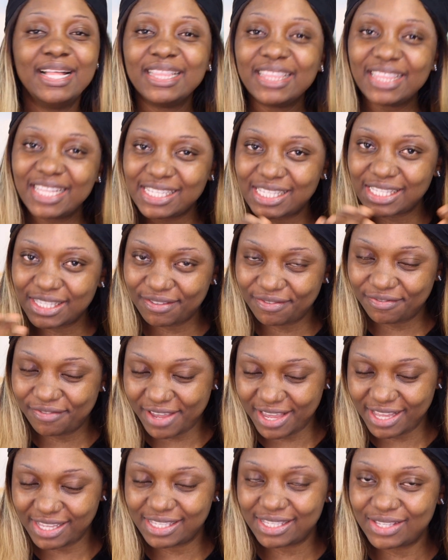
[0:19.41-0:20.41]
this
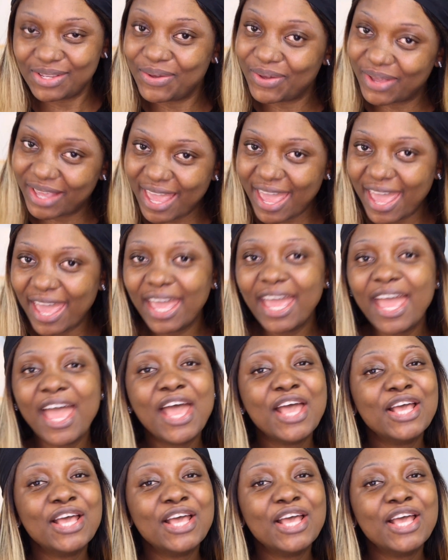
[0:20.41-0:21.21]
face, okay?